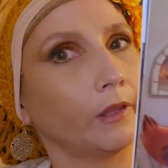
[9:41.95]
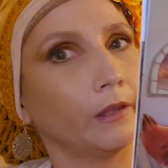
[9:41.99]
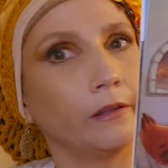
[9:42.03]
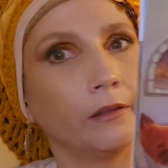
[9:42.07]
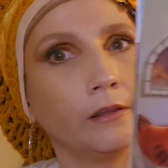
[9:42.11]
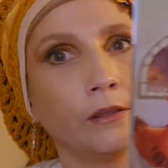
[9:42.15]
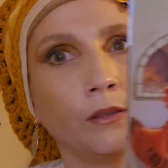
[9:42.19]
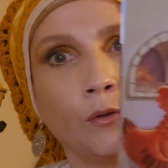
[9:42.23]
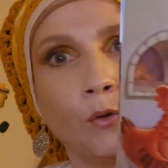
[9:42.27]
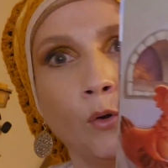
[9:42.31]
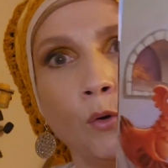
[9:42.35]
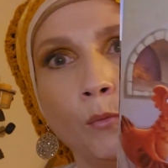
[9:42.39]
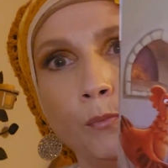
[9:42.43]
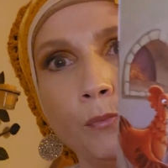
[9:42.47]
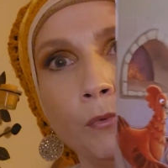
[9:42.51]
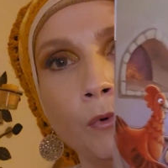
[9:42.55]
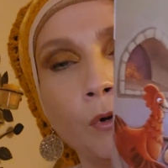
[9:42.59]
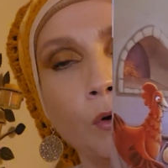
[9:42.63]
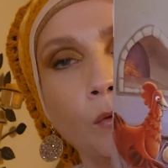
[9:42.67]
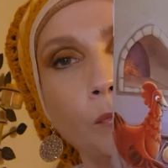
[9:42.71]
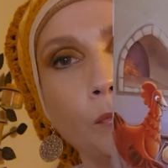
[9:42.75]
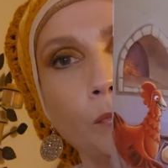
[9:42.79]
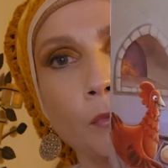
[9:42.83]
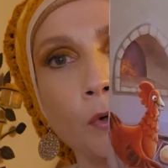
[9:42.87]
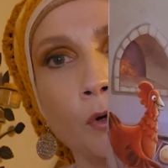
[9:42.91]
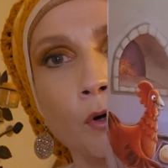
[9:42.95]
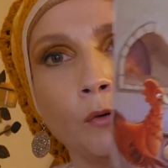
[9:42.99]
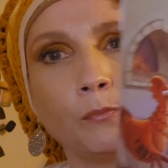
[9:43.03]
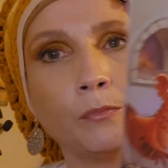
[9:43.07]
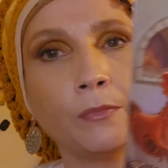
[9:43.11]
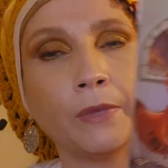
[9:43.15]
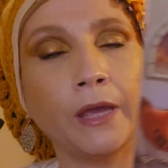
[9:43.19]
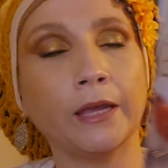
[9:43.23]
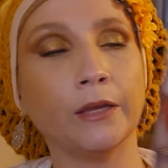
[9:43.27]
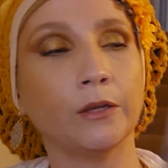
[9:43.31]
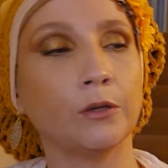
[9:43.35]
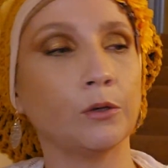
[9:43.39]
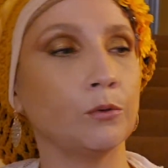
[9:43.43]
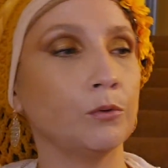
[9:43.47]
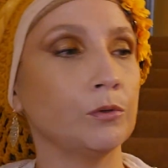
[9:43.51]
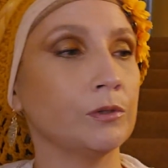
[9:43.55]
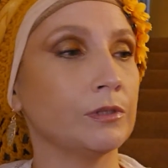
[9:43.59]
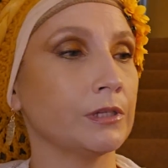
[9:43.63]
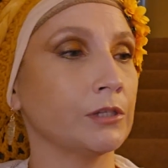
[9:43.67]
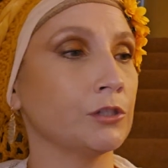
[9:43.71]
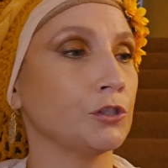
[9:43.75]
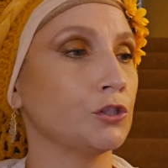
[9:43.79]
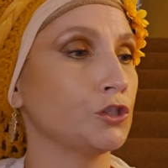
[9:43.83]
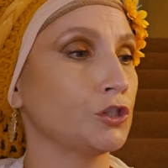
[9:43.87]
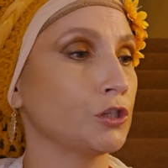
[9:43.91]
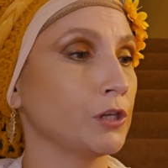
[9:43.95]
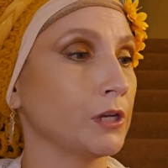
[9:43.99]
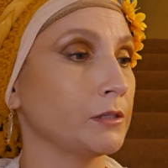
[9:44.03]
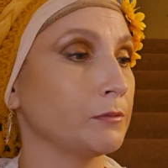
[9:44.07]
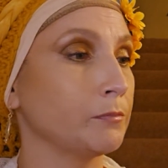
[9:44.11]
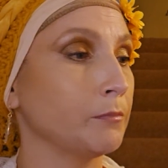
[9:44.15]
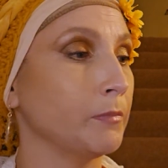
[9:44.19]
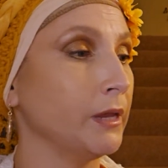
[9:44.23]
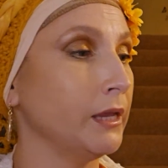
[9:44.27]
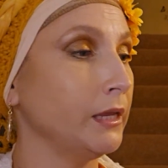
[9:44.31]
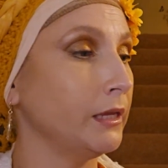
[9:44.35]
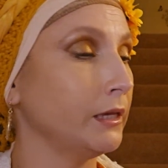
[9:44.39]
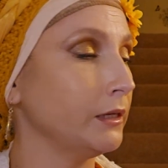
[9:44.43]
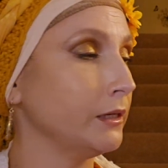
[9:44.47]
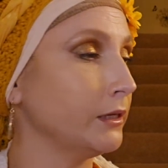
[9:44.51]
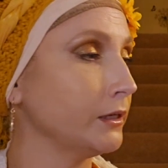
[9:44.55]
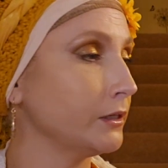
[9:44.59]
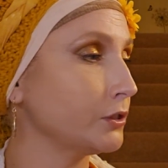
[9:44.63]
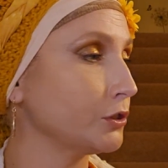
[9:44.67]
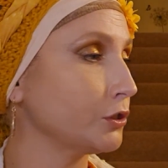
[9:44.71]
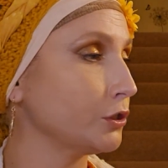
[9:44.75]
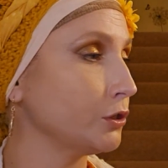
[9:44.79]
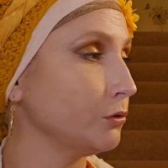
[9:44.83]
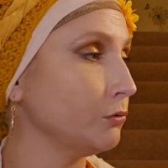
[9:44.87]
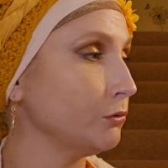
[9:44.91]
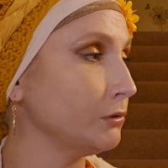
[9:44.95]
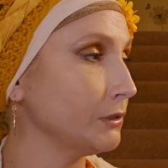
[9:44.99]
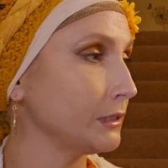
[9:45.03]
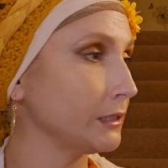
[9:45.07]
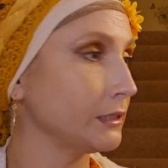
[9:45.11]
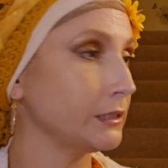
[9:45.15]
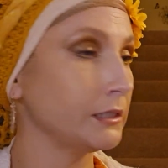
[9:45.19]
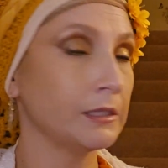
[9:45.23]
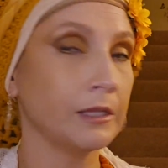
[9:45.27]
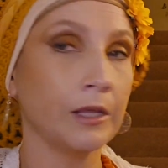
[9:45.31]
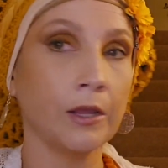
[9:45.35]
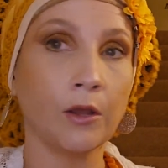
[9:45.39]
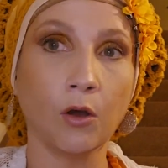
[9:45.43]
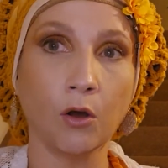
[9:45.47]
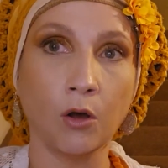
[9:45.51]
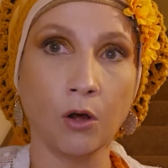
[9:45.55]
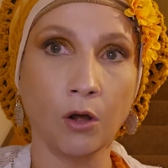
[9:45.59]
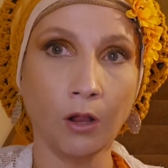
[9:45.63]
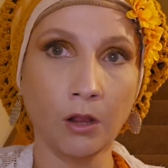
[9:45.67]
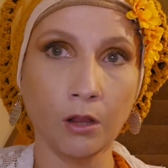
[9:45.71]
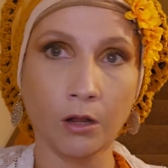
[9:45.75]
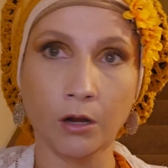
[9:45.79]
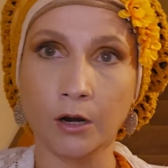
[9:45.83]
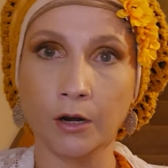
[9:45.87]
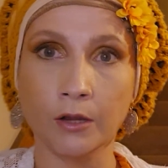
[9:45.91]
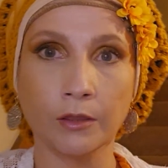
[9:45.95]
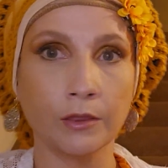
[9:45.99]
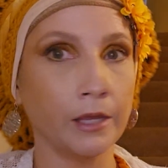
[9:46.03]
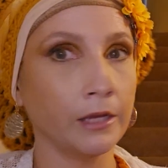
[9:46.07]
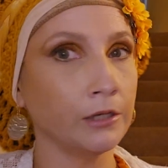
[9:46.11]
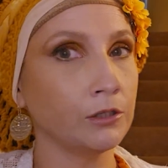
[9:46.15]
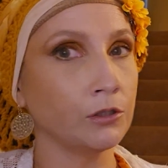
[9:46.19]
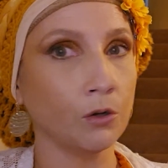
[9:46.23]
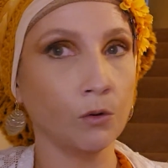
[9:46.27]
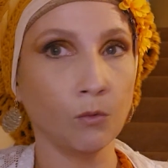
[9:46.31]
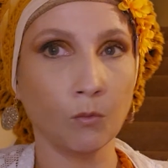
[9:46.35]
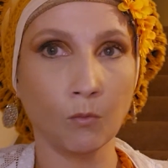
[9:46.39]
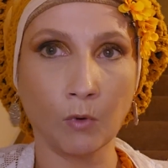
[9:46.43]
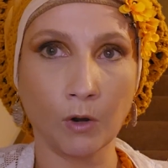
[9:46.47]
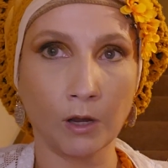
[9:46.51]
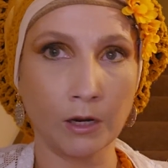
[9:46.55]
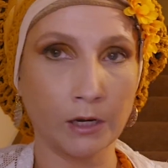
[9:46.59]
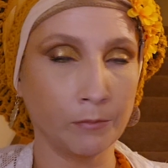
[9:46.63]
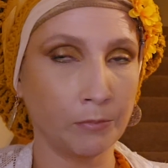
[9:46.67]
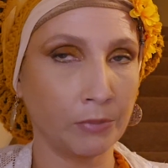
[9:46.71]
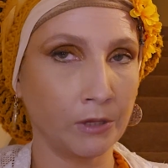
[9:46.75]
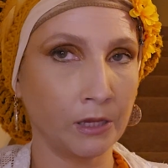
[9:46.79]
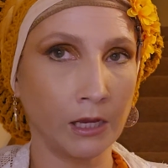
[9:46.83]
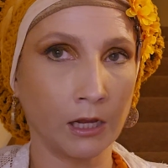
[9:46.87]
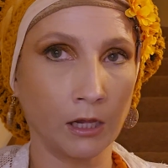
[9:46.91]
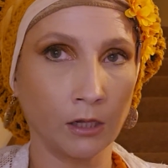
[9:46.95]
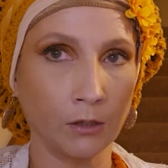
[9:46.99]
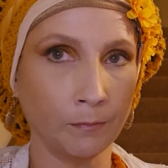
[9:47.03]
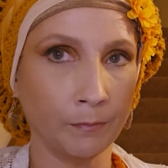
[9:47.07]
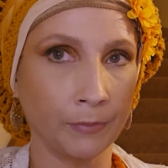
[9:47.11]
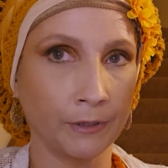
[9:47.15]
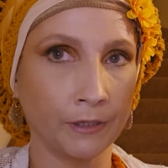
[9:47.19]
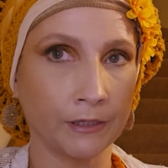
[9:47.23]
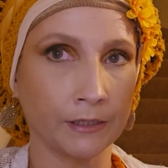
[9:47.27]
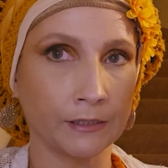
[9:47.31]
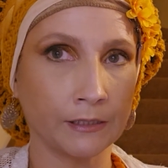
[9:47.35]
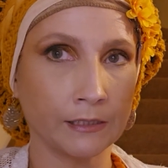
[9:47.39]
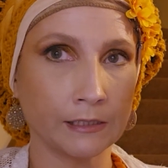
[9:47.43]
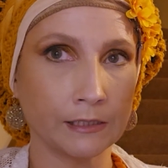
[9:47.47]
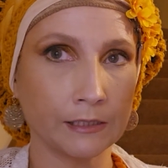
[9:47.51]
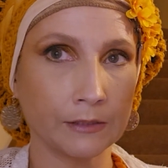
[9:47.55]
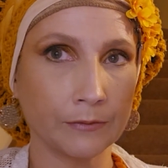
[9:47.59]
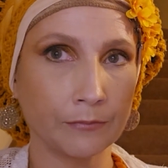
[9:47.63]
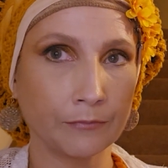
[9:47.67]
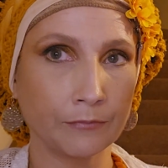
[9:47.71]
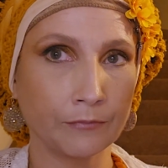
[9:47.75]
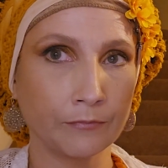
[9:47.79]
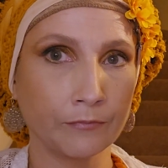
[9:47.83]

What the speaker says: Nope, nope, nope. That goose is just making excuses. They all are. They don't want to be helpers.